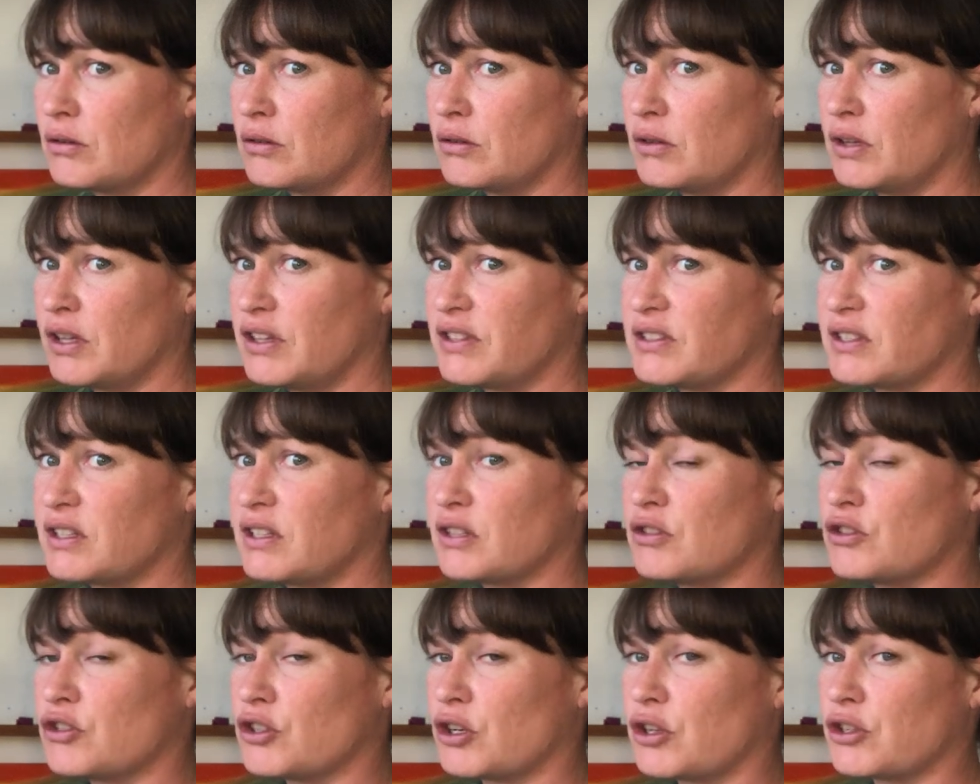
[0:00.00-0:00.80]
That's a
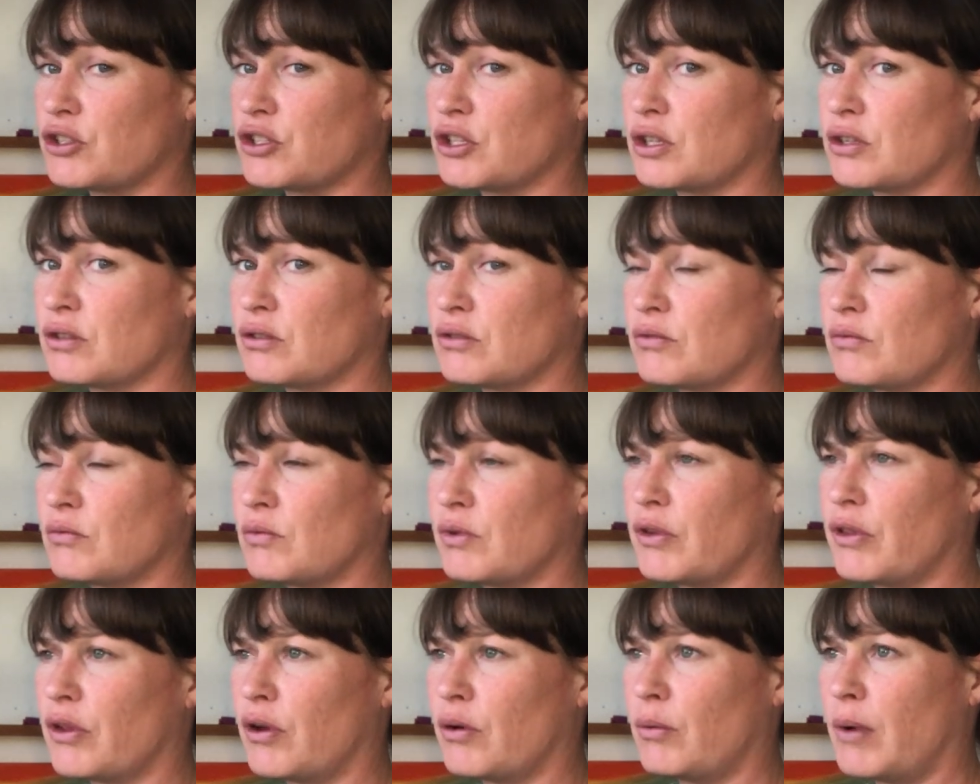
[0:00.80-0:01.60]
conjunction,
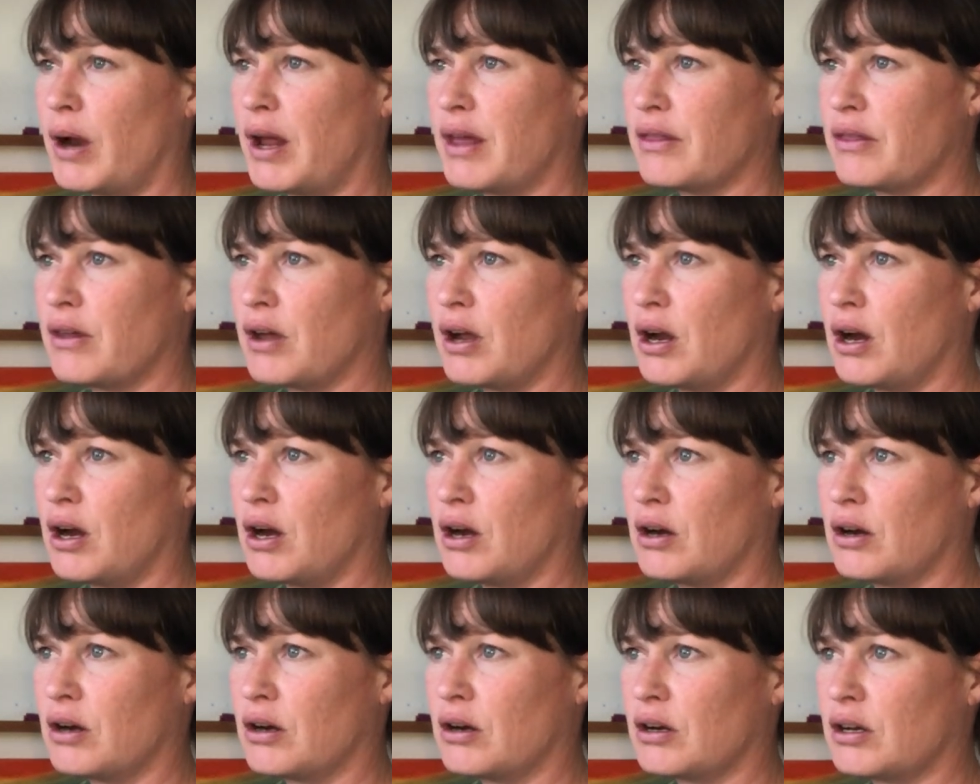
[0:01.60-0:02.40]
where they're right
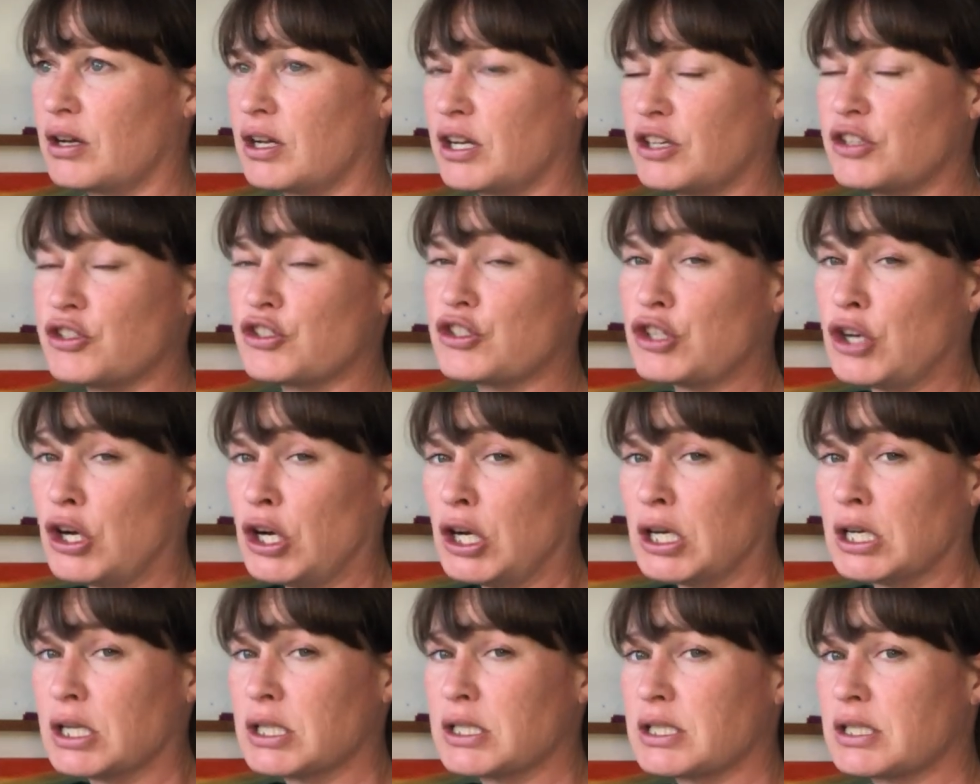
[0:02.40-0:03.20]
there,
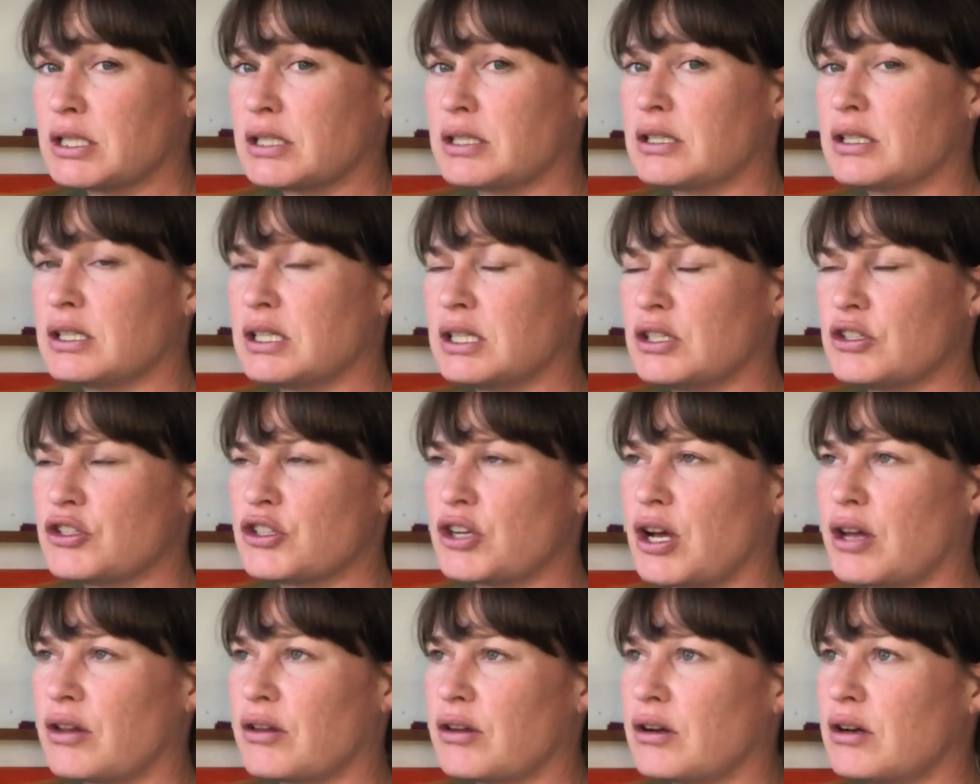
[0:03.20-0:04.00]
conjunct each
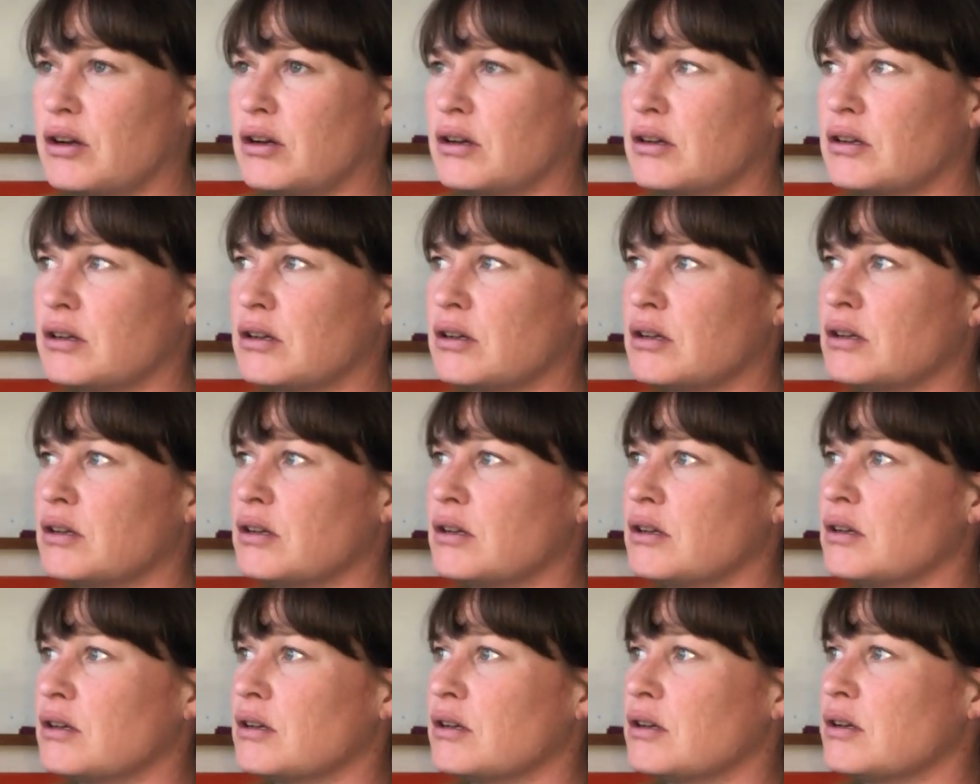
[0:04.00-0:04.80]
other.
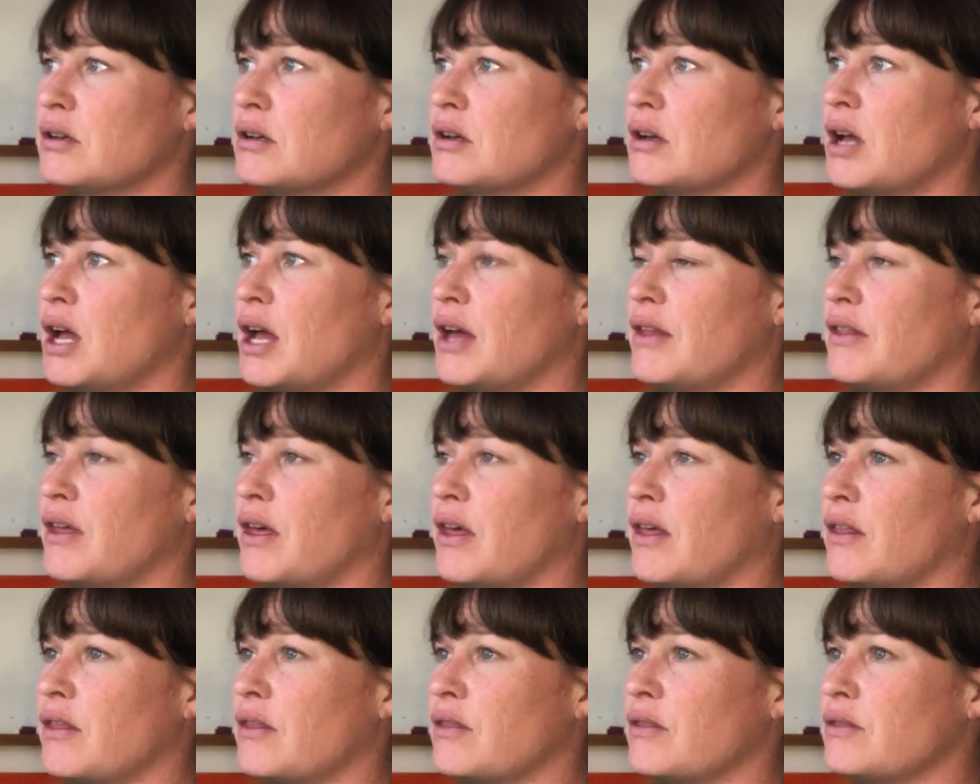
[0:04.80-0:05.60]
And
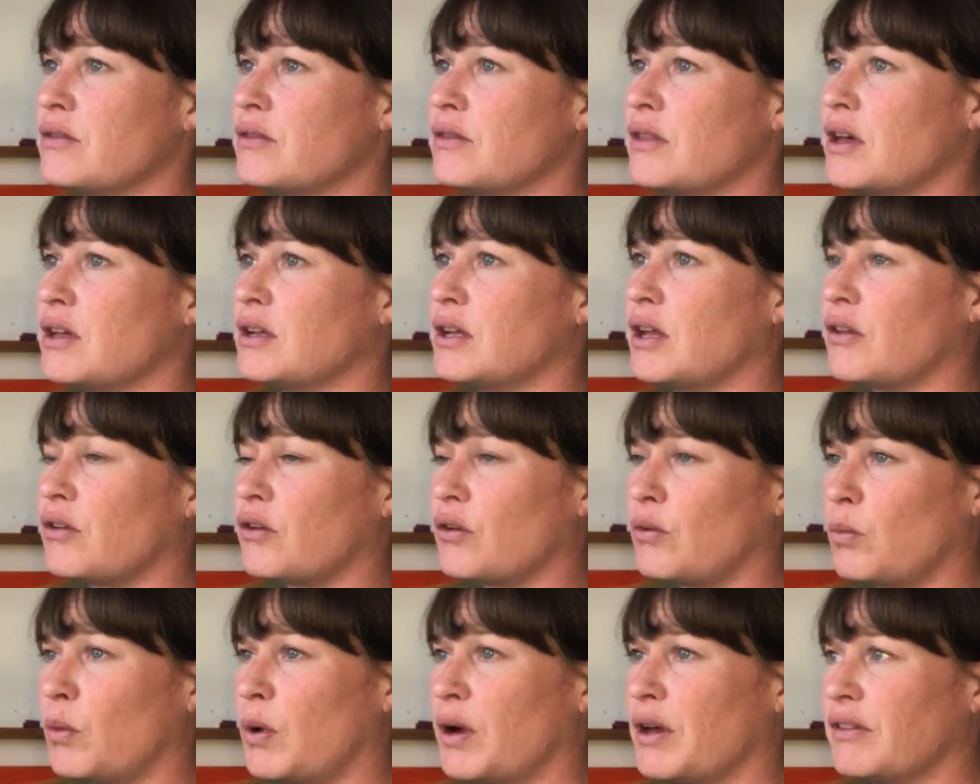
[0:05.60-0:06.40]
then
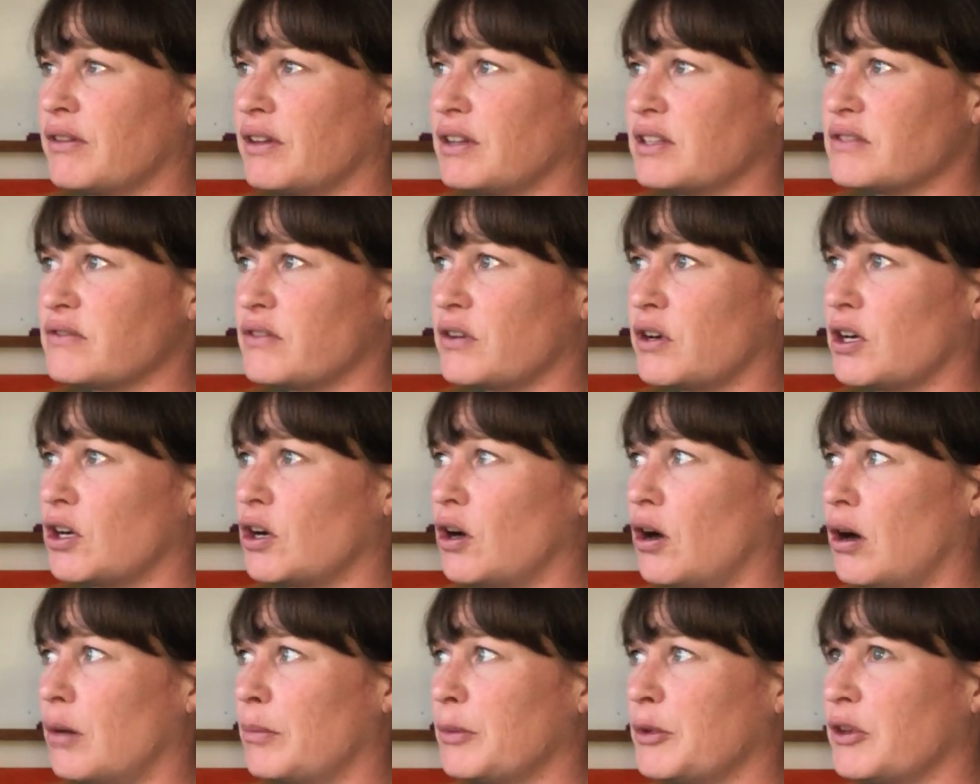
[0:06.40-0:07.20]
another one that's very
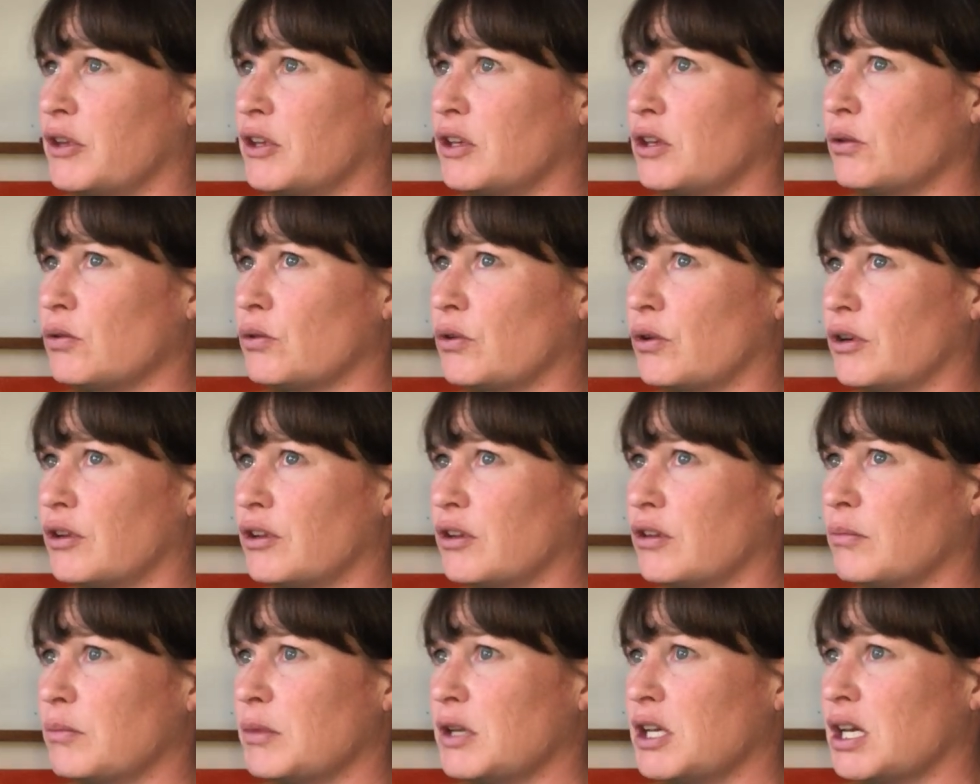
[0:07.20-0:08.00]
common that you learn
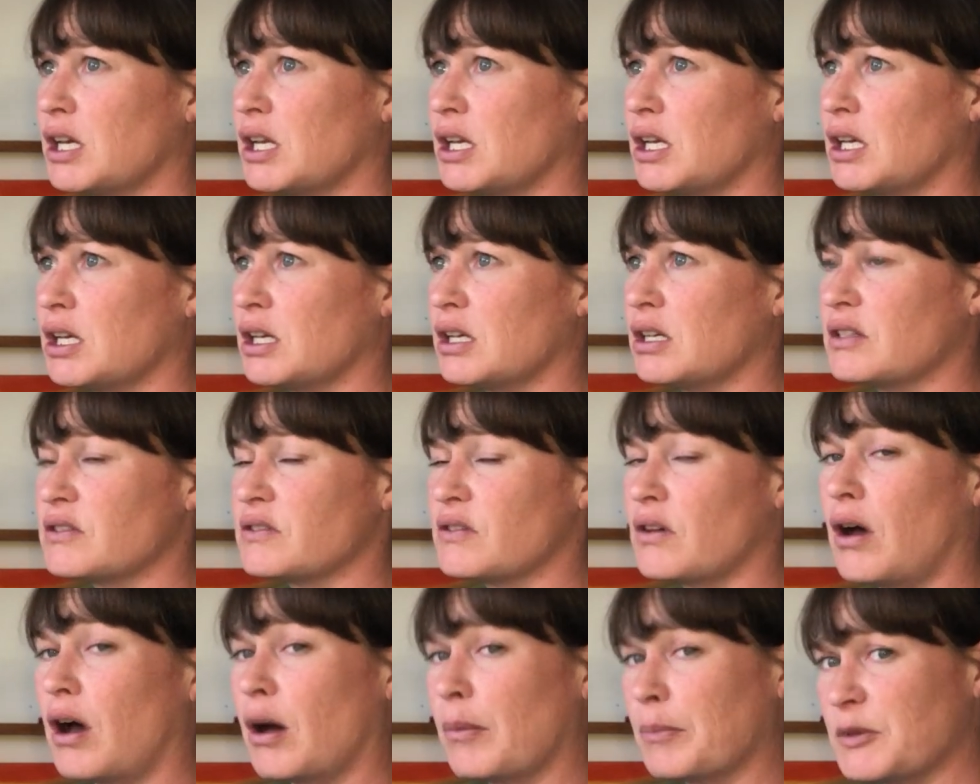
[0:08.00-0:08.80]
in the beginning is
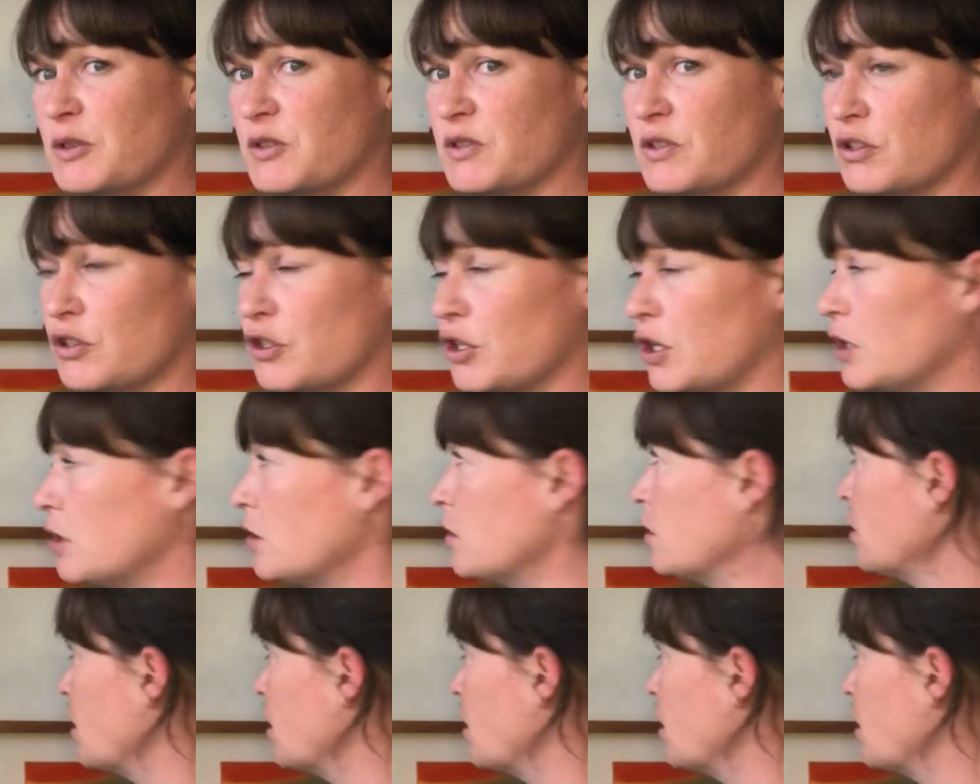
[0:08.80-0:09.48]
opposition,